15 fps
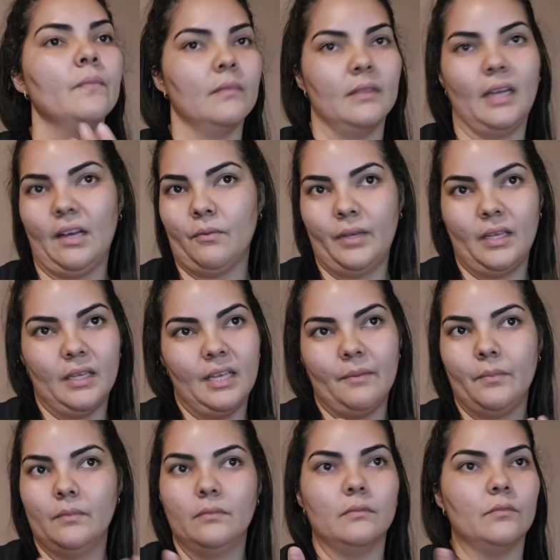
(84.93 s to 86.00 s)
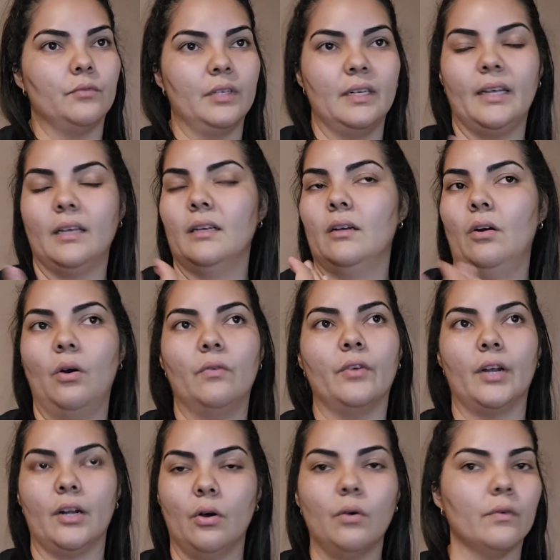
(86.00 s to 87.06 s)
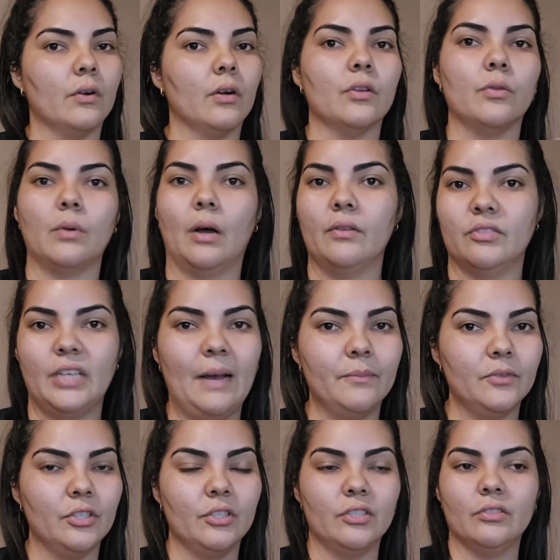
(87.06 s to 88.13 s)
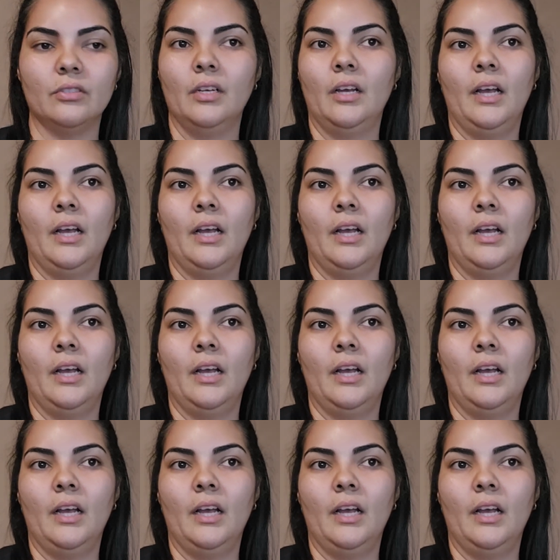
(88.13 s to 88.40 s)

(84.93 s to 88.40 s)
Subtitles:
that we keep reading over and over throughout the chapters